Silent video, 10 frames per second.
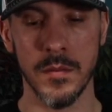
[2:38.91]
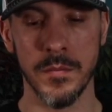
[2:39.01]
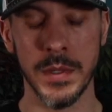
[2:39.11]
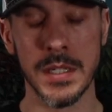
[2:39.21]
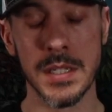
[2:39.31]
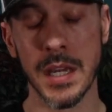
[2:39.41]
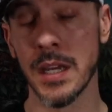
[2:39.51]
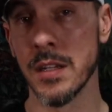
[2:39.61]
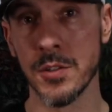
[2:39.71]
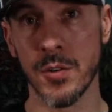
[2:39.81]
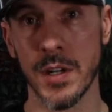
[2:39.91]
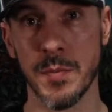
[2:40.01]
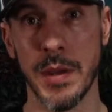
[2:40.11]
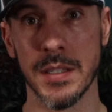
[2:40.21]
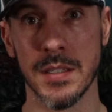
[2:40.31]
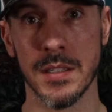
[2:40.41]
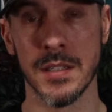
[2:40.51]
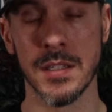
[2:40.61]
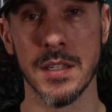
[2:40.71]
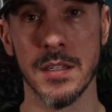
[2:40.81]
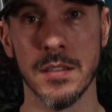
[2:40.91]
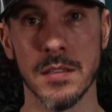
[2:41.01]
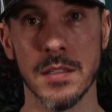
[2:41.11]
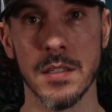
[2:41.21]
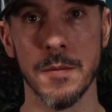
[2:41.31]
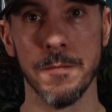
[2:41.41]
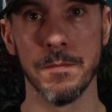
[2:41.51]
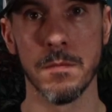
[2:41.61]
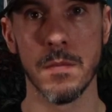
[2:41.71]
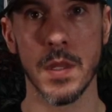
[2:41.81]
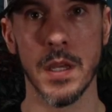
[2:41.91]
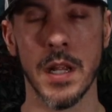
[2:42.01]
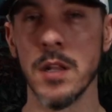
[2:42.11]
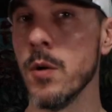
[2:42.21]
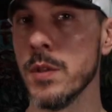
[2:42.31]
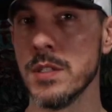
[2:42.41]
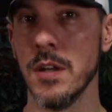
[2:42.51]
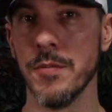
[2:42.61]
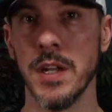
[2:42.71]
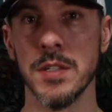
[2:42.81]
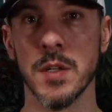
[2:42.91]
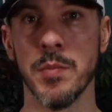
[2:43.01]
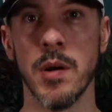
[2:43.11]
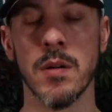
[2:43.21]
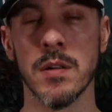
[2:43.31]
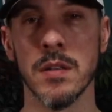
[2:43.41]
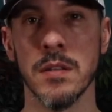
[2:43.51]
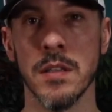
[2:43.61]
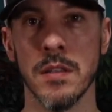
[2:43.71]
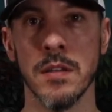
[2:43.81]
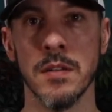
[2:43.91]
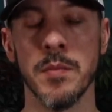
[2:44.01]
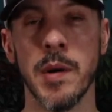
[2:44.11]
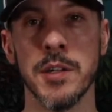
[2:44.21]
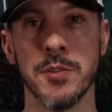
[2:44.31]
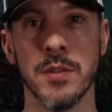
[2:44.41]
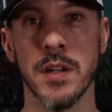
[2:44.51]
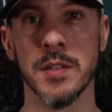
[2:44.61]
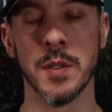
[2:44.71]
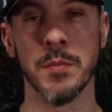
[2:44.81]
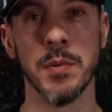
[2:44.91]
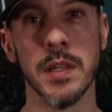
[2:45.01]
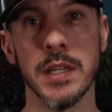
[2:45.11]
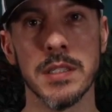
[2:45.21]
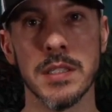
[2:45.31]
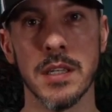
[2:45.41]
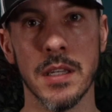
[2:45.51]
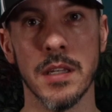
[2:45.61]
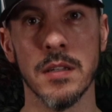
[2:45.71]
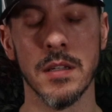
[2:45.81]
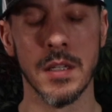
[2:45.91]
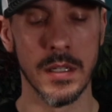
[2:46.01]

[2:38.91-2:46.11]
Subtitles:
being dead in trespasses and sins, and I know the stuff that I took part in and the debauchery that I took place in,